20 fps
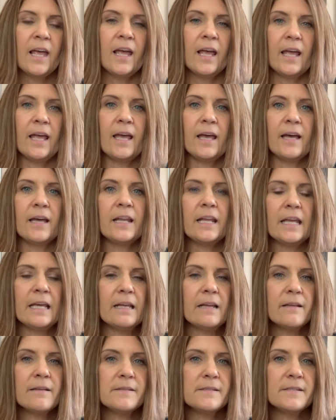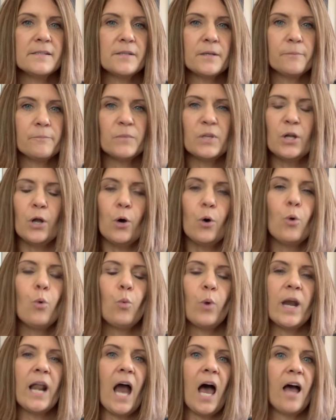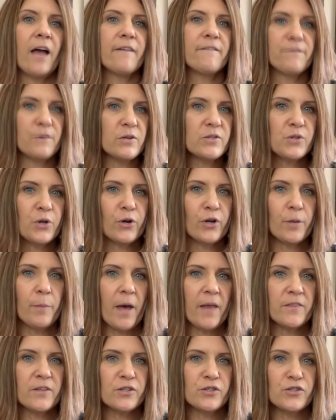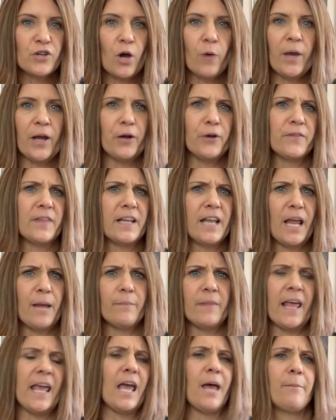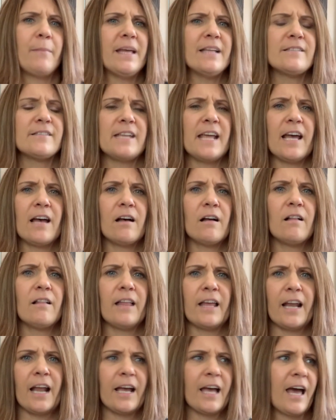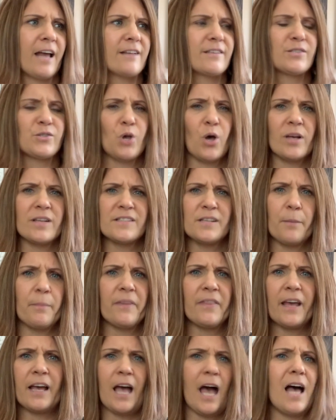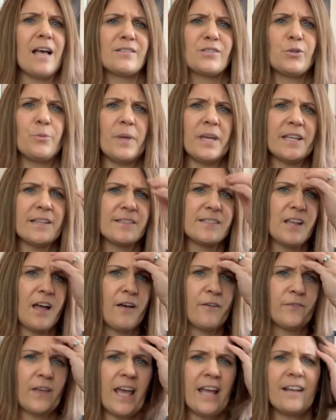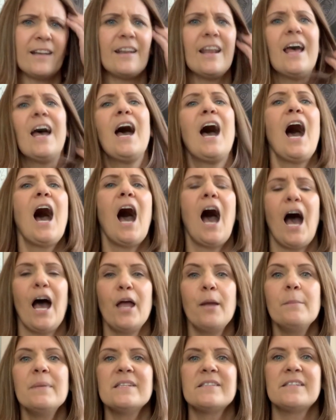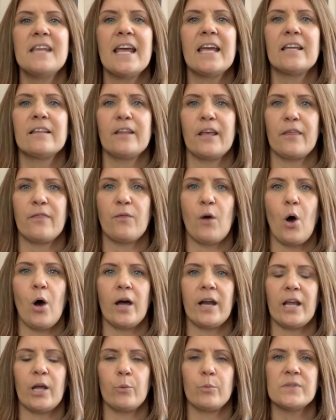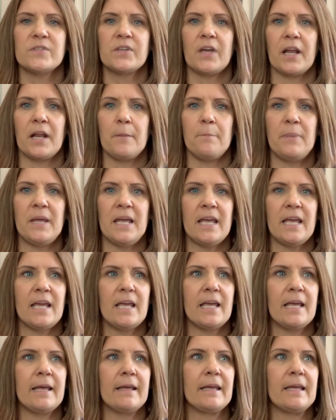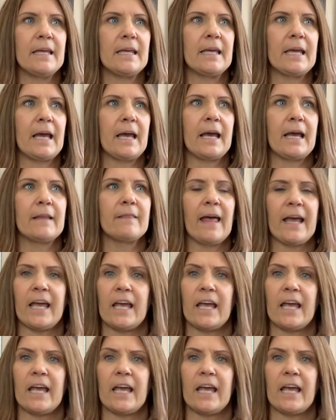And it is, you know, when I first heard about this show, I heard the name The Handmaid's Tale and I kind of saw some of the costuming and stuff. And I mistakenly thought it was going to be like a